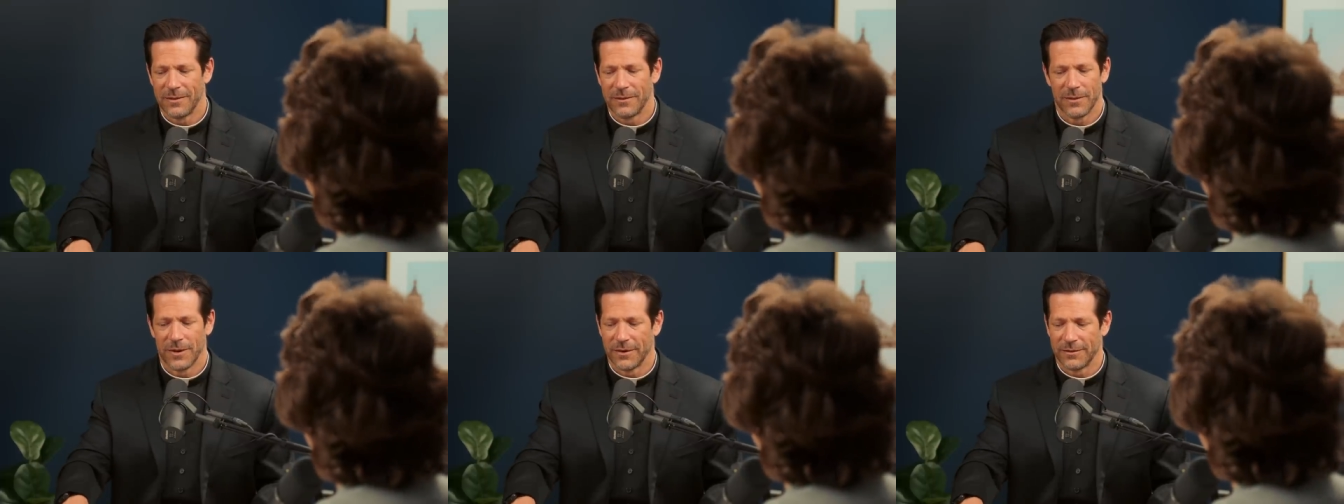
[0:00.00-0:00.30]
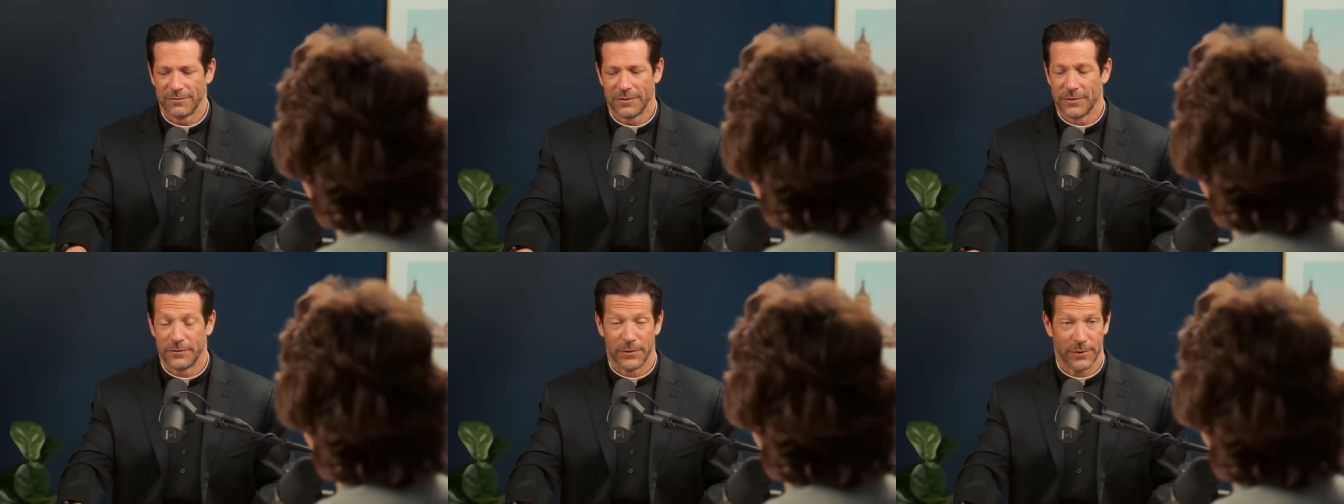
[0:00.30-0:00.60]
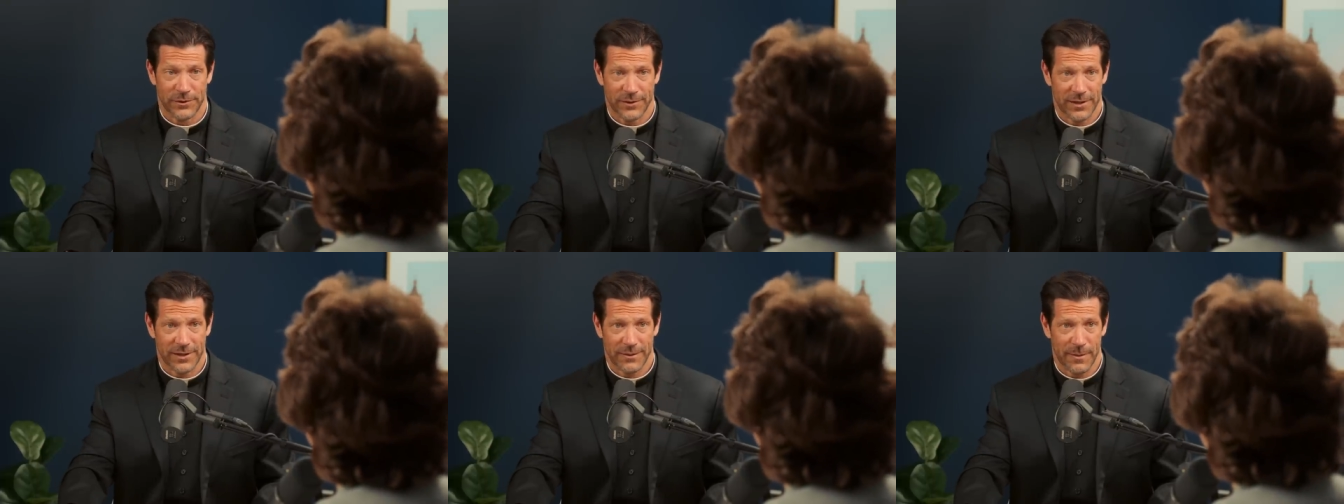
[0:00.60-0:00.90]
the, the
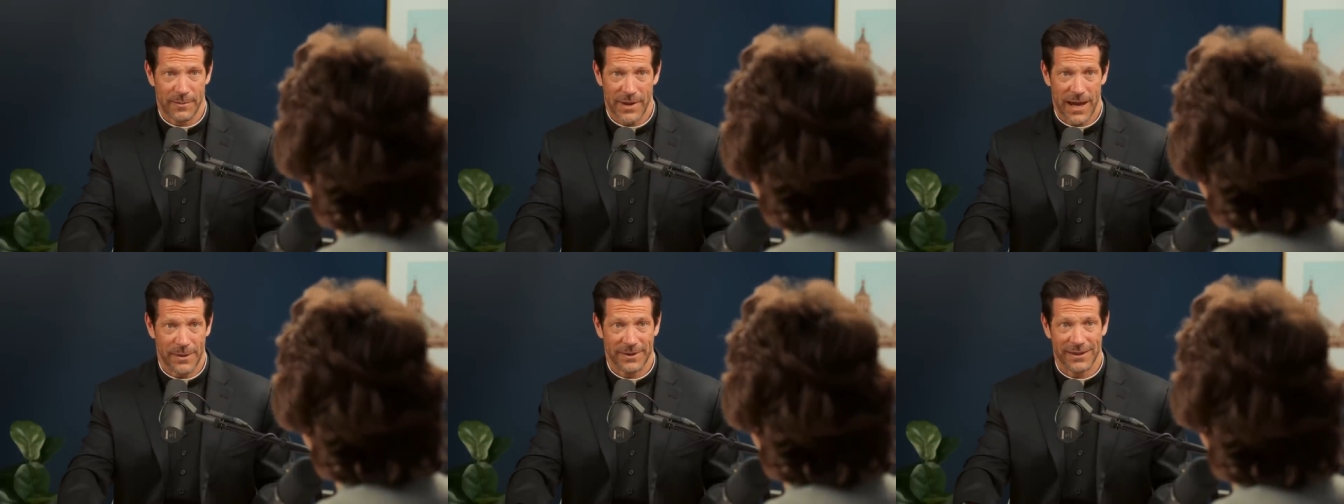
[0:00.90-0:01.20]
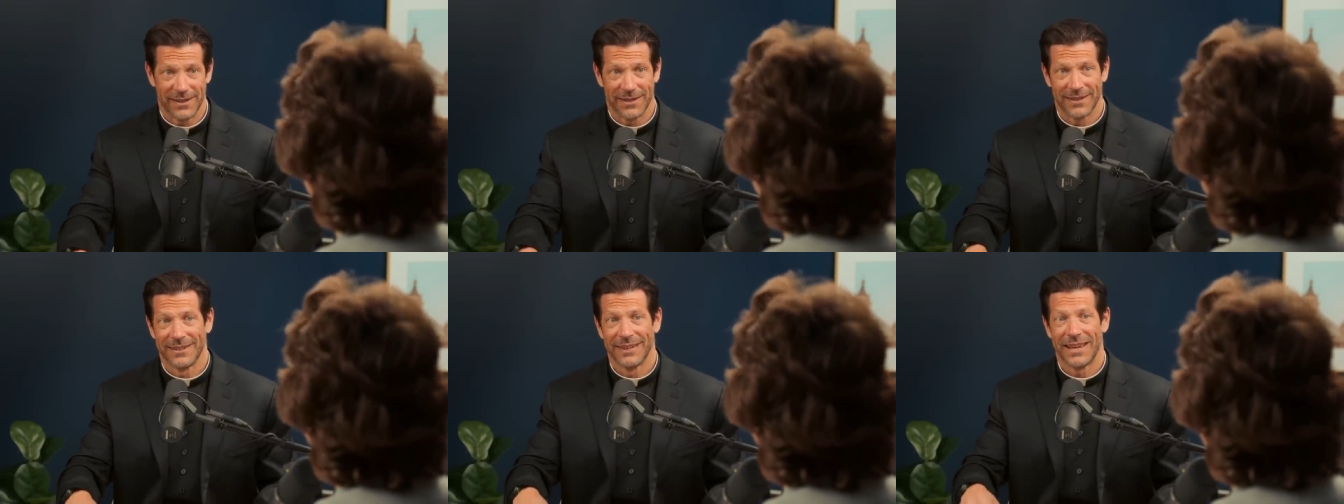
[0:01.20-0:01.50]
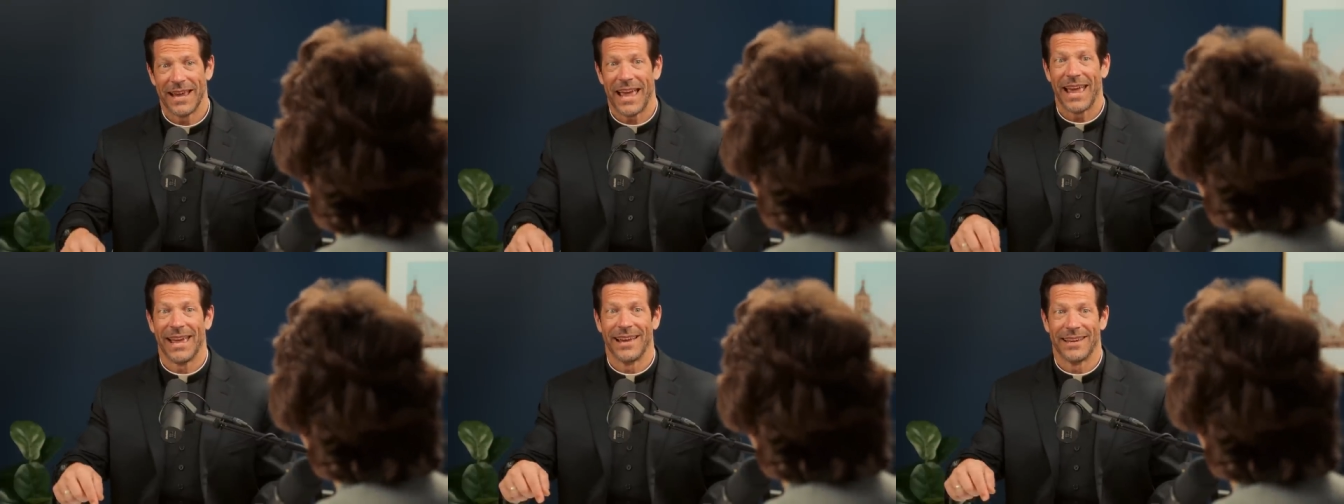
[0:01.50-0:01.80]
first commandment
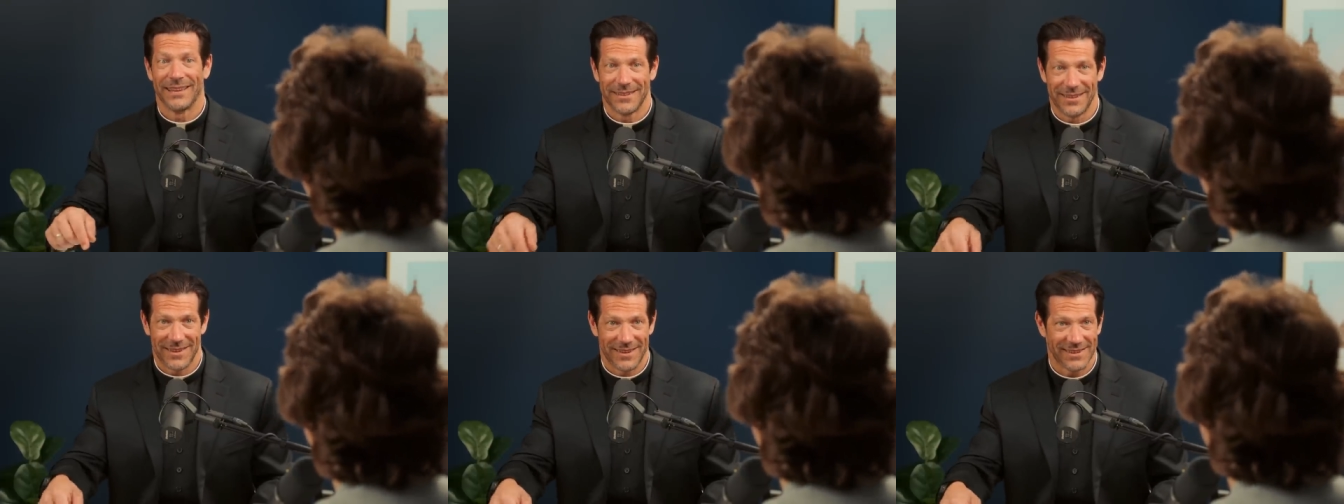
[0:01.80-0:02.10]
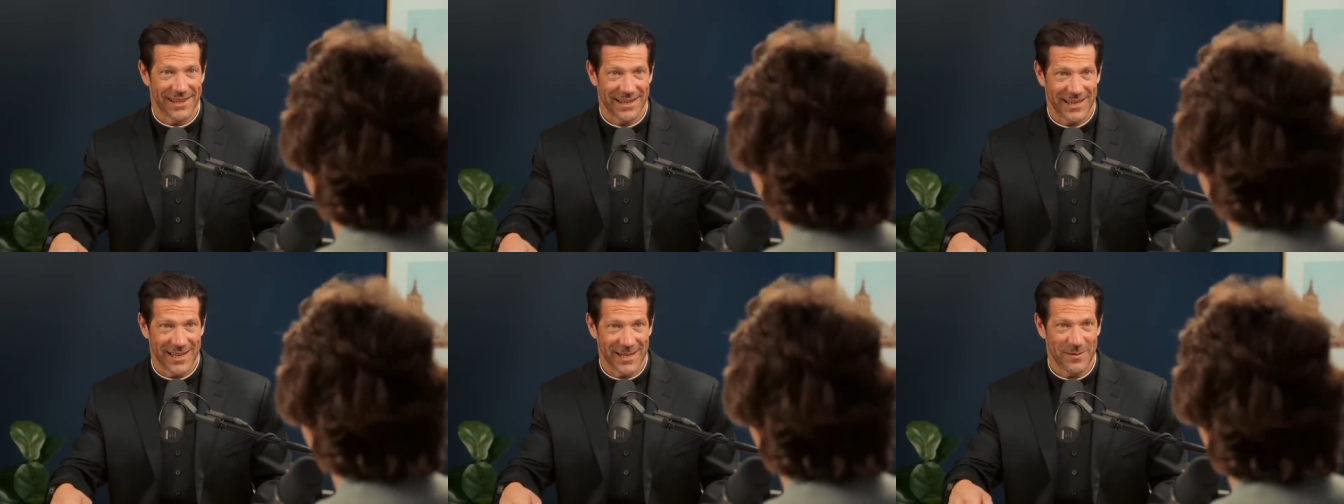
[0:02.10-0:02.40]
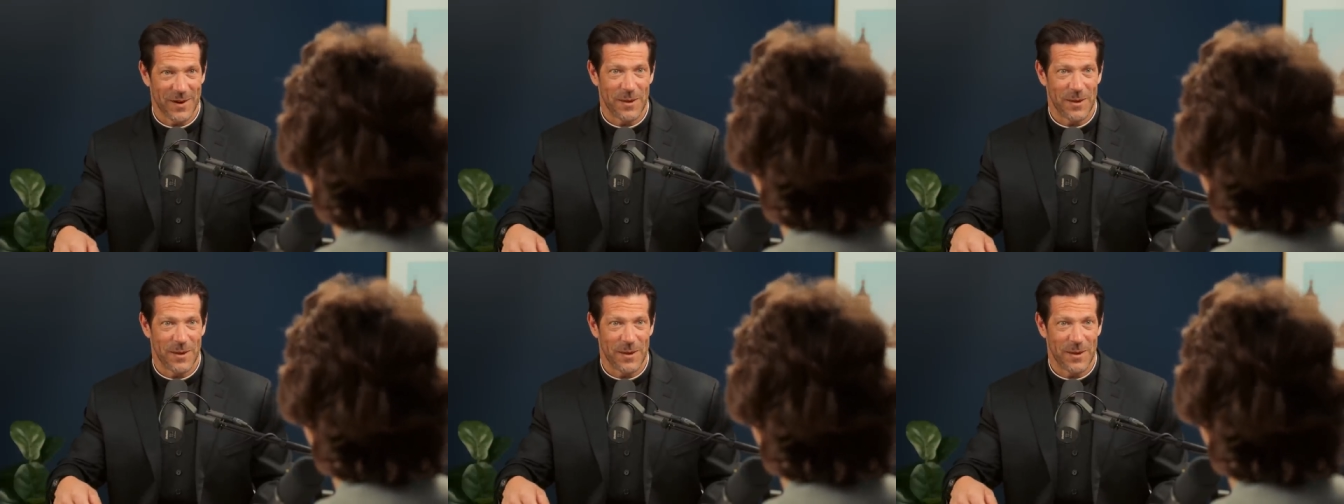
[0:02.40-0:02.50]
and yeah, the second yeah.